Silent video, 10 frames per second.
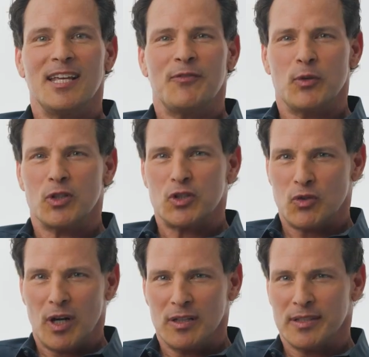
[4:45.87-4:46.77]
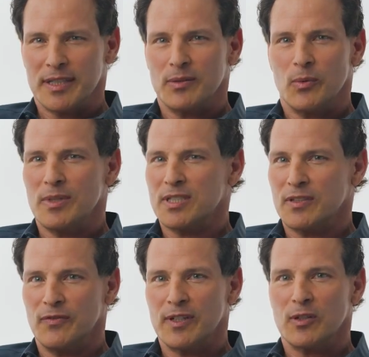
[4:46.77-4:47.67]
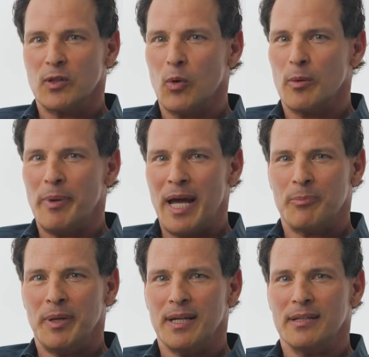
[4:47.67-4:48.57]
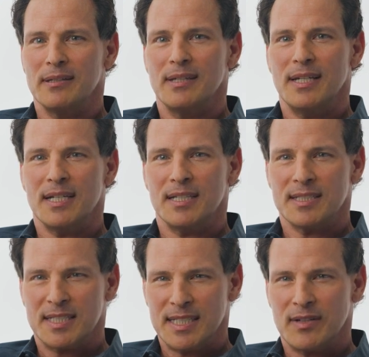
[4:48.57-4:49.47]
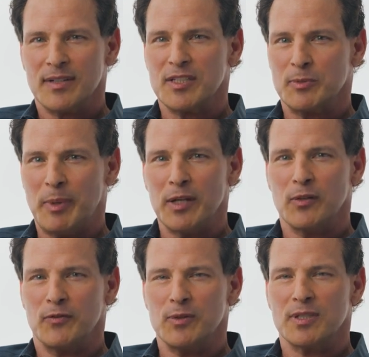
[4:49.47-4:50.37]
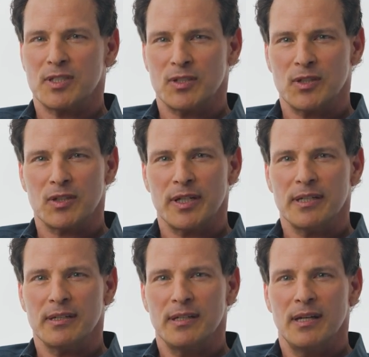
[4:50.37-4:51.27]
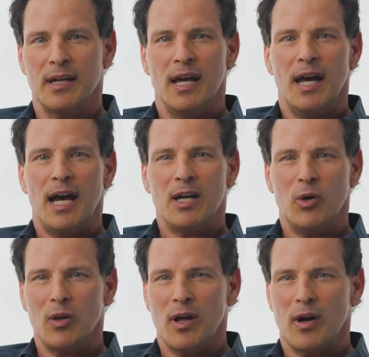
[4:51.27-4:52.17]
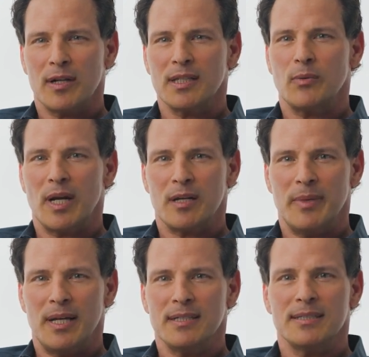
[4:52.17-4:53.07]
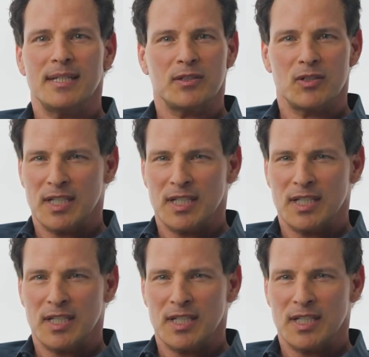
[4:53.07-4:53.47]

If you're struggling with severe lower back pain and considering spinal fusion surgery, I wholeheartedly recommend Dr.